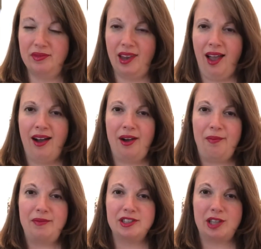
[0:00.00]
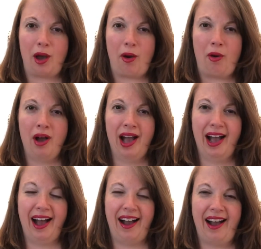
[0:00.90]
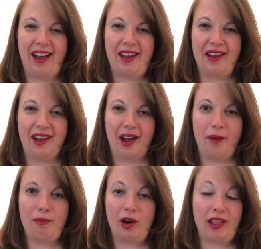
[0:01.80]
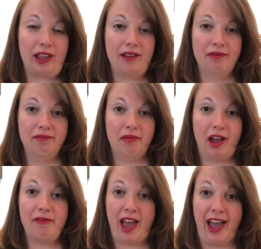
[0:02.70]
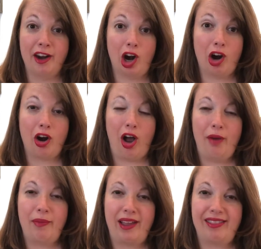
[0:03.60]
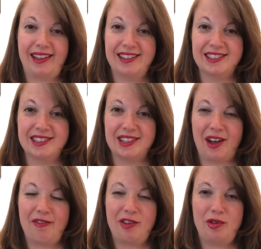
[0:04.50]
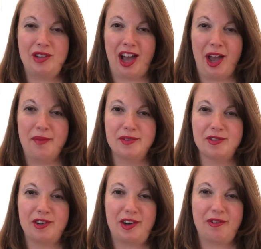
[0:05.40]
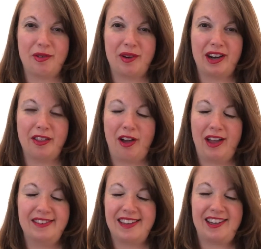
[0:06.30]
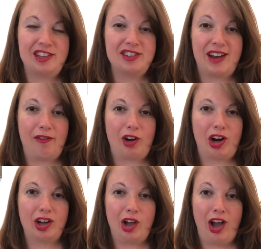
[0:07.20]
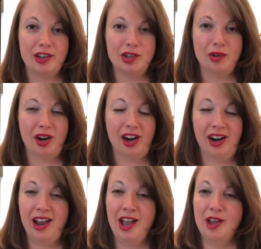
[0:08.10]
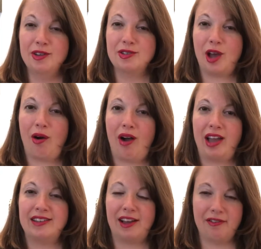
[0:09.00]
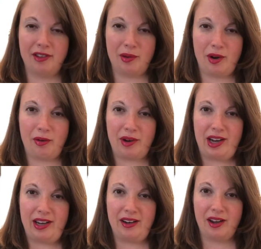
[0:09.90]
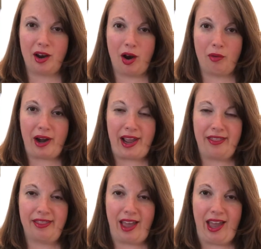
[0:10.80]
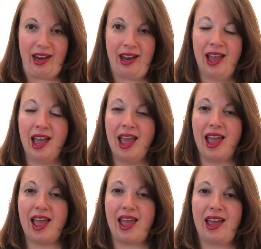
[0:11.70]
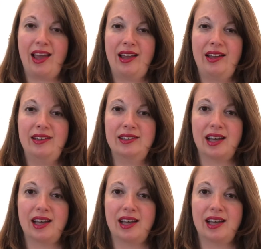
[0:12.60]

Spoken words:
So I've had her on my list a few times for different readathons and just never got to her. So I definitely want to read a Rayanne Thane. And